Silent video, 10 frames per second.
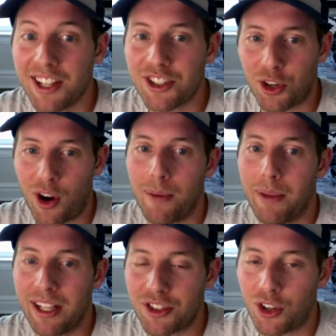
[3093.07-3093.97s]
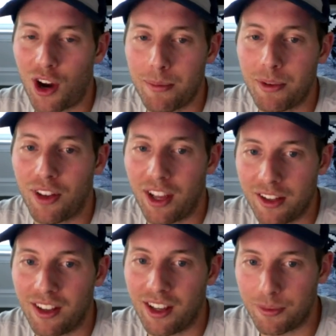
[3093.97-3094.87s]
Instagram. Instagram is,
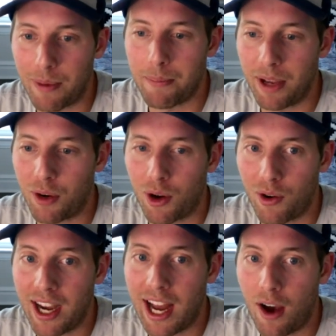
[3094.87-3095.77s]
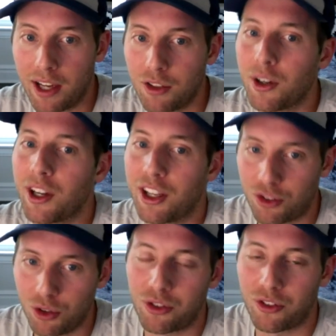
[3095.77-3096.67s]
is, is my big one right now. I do
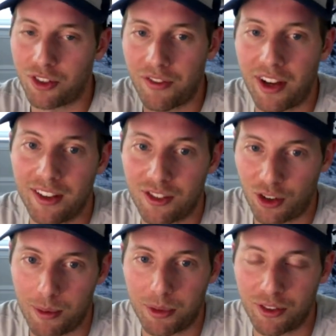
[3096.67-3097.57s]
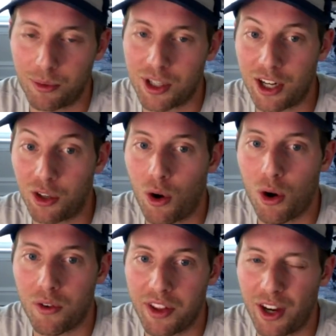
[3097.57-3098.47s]
exclusive stuff on Instagram because I'm trying to
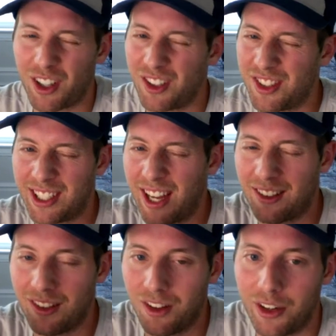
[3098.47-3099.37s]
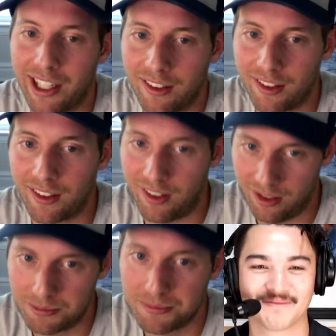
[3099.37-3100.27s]
grow over there because TikTok's a little
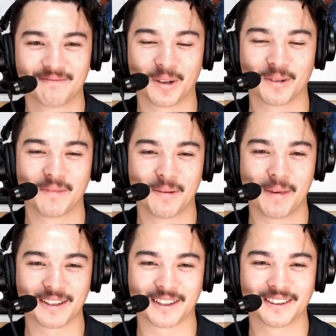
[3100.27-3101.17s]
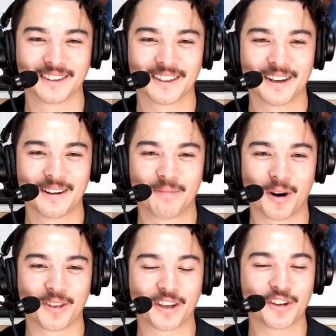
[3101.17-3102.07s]
inconsistent. Boom. Amazing. Bro,
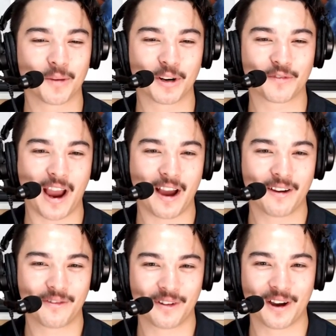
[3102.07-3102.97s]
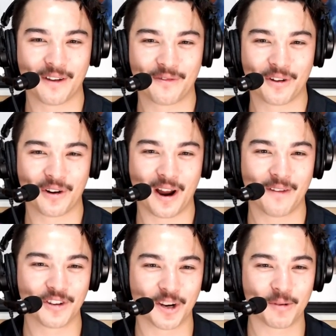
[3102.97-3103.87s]
thank you so much for ha for for, uh,
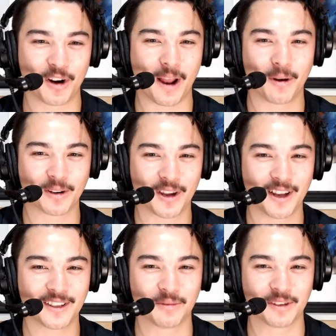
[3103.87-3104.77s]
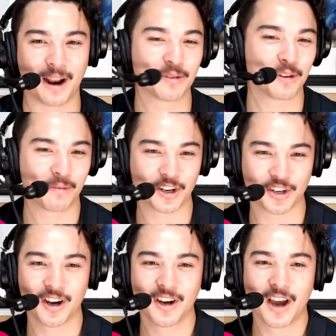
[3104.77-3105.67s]
for jumping on our podcast. It was an absolute pleasure.